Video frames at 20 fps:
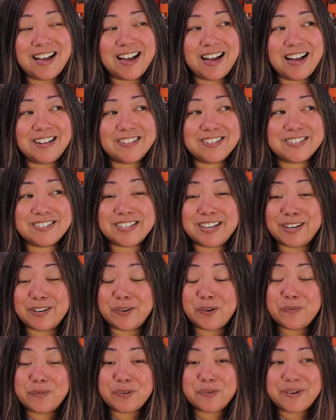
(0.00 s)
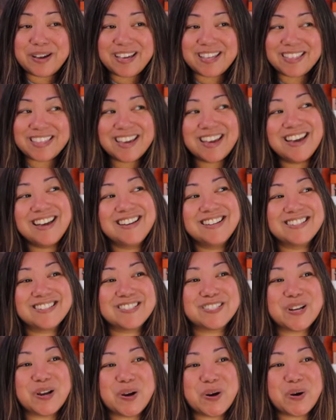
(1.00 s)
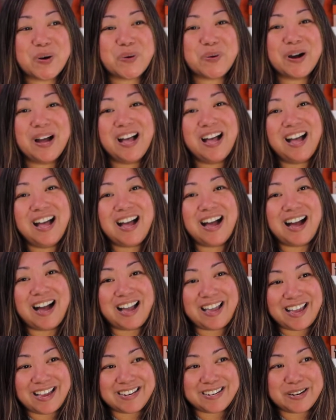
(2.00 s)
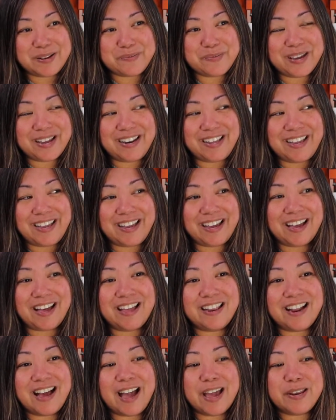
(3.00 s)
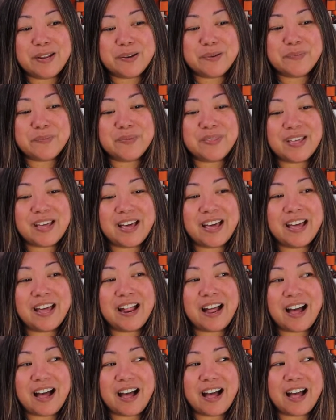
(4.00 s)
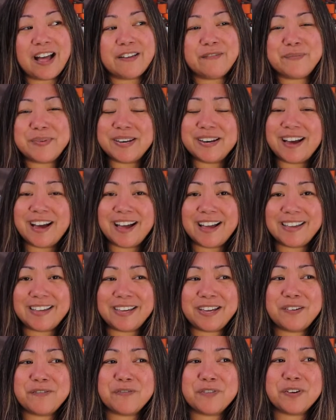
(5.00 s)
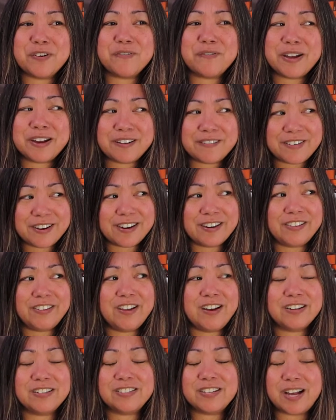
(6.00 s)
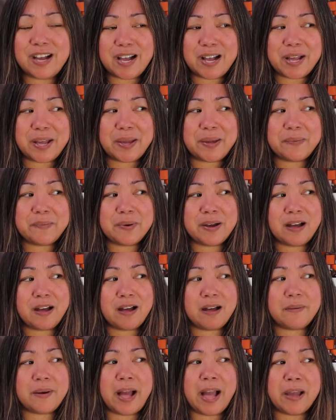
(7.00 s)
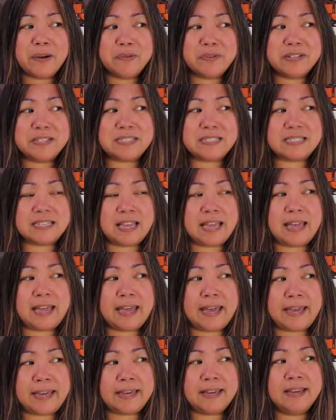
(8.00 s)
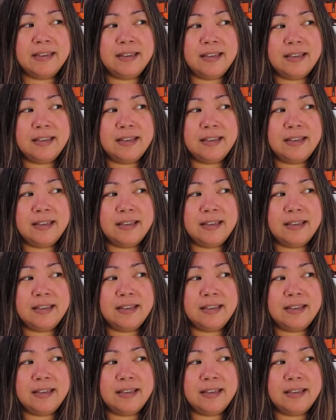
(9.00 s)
uh, just to get it over with. So I ended up getting an item that I've been eyeing for a very, very long time. Uh, I would say